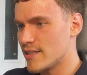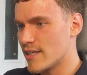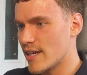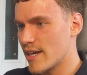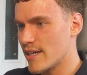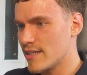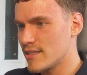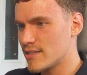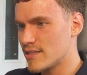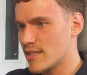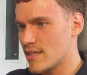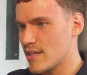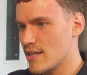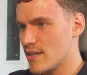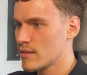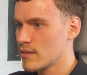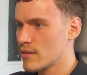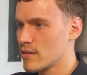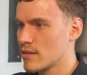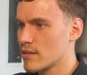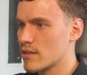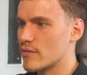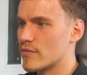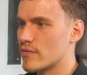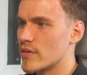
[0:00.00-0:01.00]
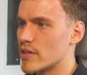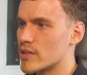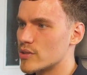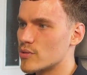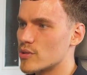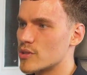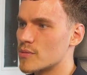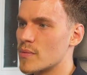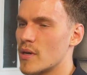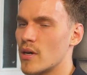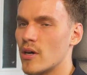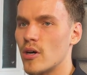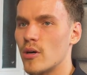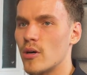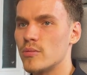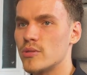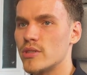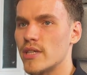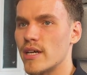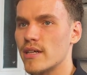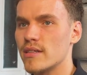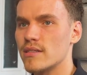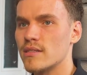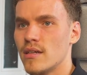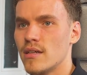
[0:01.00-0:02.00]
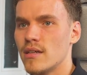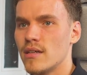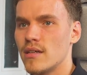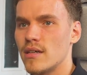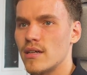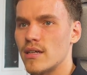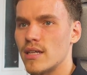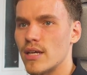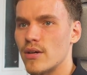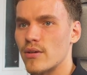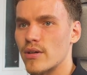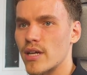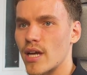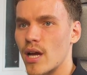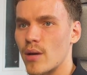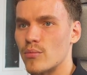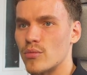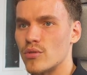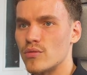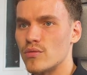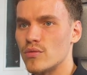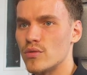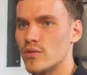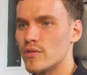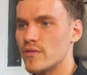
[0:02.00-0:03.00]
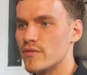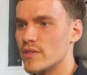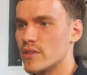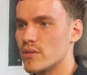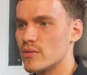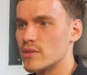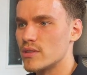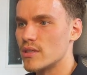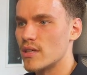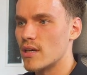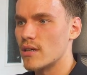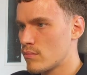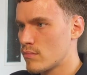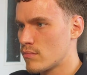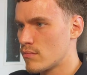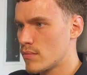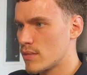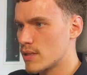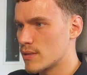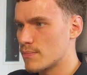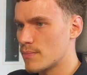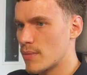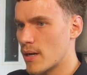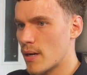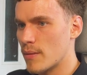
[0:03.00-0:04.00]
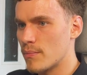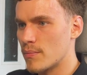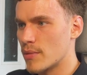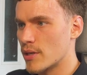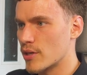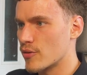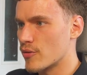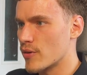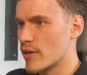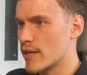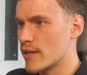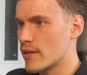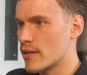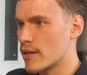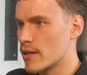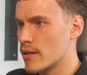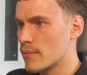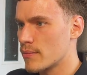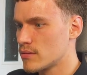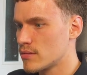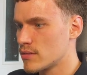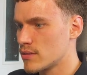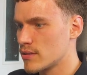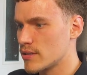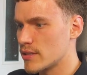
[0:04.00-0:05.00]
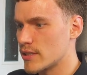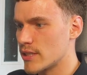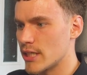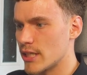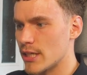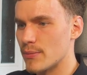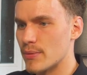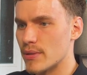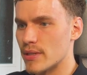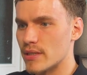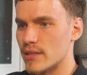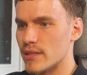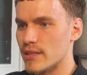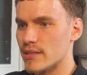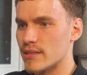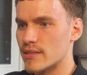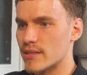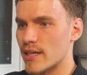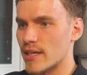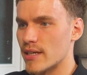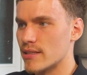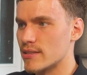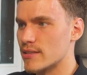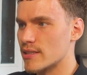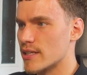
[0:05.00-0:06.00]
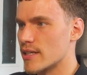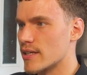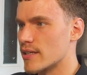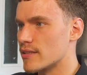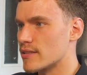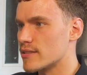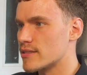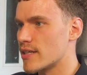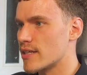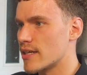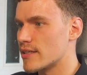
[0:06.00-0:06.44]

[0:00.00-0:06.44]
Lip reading: 80, convert to a smart object, and now camera raw filter. Let's pump my grain up, keep it at these settings here, set